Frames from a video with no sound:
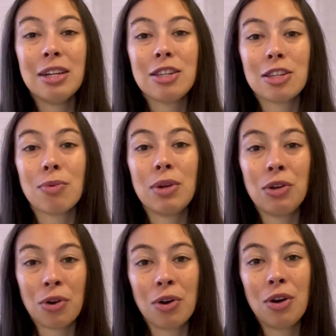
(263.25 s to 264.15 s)
So we
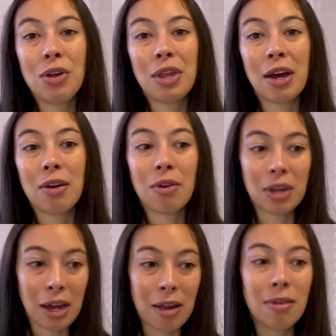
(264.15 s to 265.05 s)
know that,
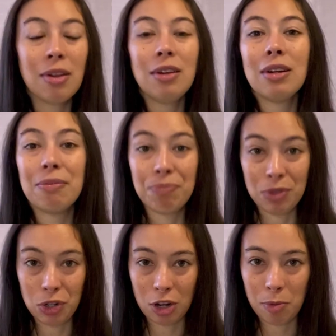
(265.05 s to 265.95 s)
okay,
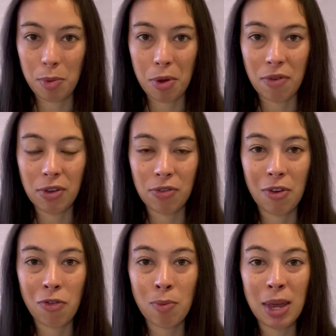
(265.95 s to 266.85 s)
it's not going to be a perfect
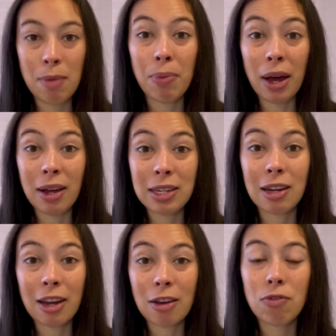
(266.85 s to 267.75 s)
fit for me, but
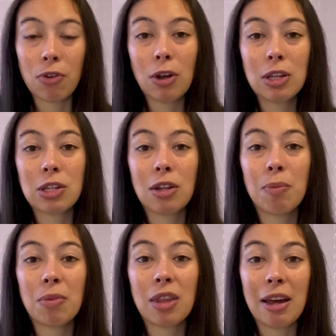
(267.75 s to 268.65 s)
I can focus
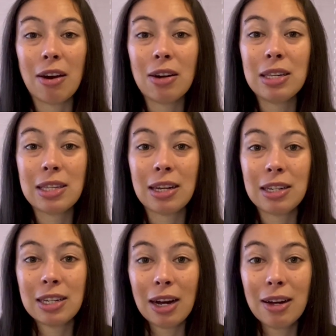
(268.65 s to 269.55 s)
on the areas that